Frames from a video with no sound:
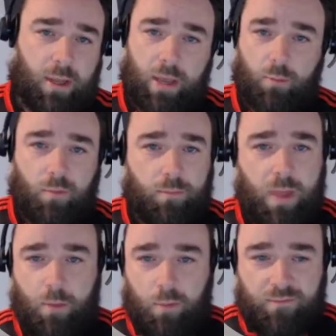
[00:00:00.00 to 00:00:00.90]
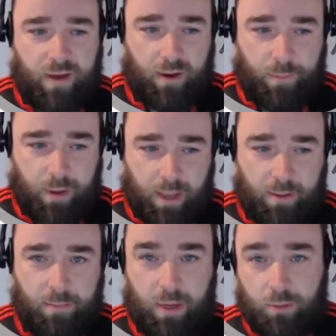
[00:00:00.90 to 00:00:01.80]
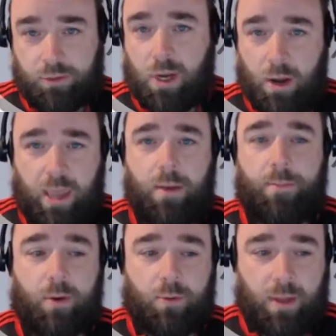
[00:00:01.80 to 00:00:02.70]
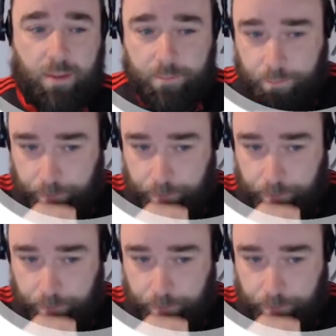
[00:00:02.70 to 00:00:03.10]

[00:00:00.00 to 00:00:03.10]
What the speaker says: it will fire up again and you'll start getting billed again.